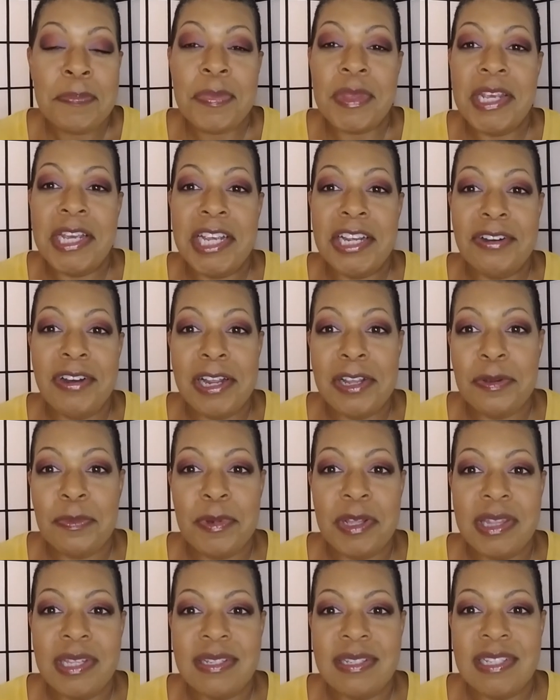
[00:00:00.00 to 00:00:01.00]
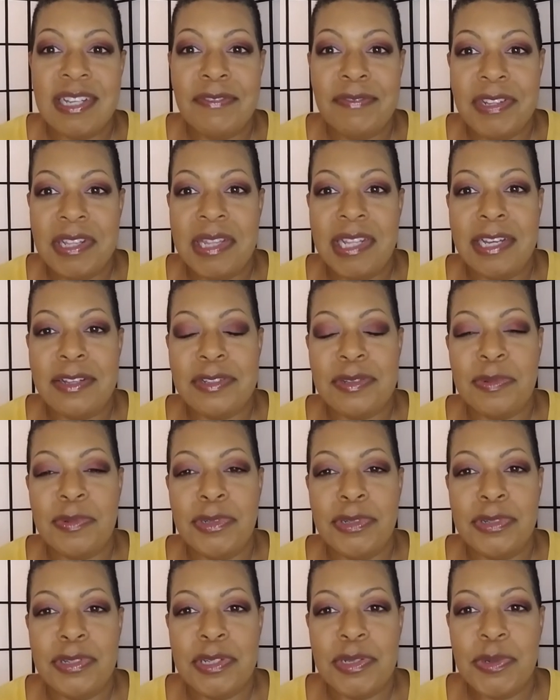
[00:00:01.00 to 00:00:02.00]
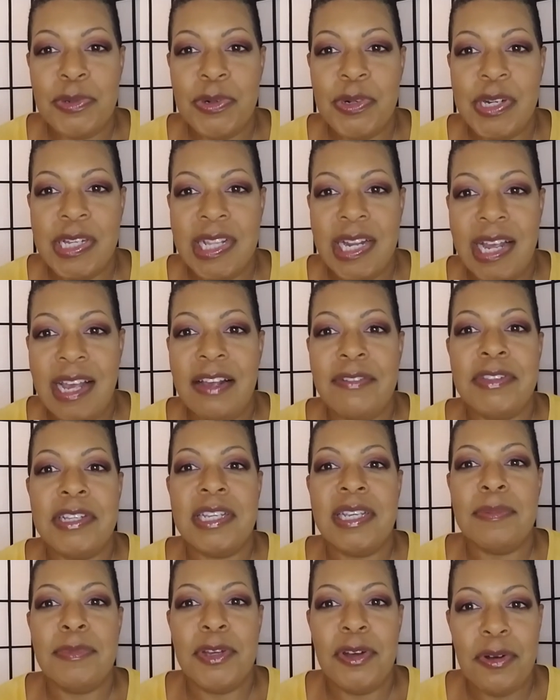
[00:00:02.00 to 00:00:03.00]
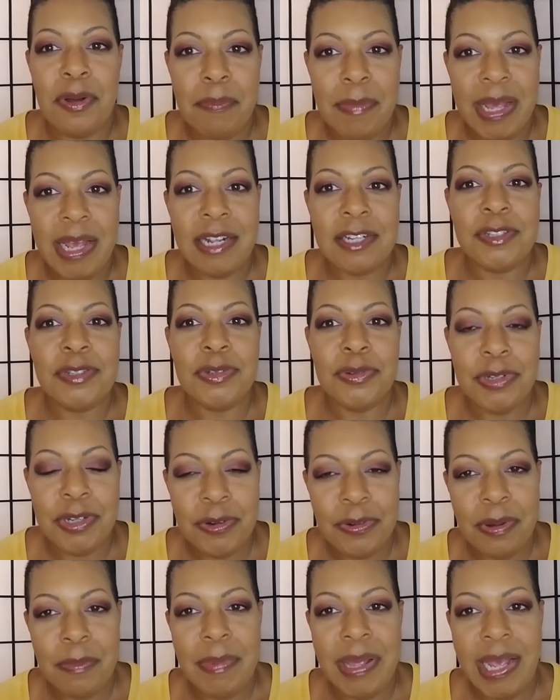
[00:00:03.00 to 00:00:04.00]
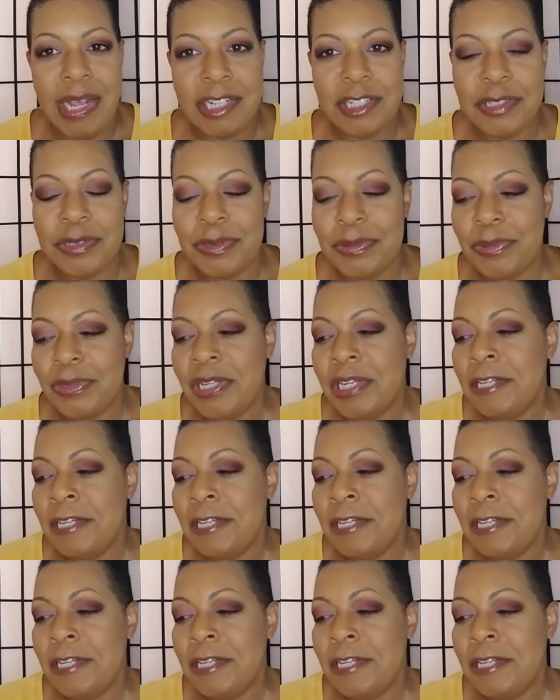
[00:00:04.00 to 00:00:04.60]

And here I am with this 70,000 word story that I have to keep going back to and going back to.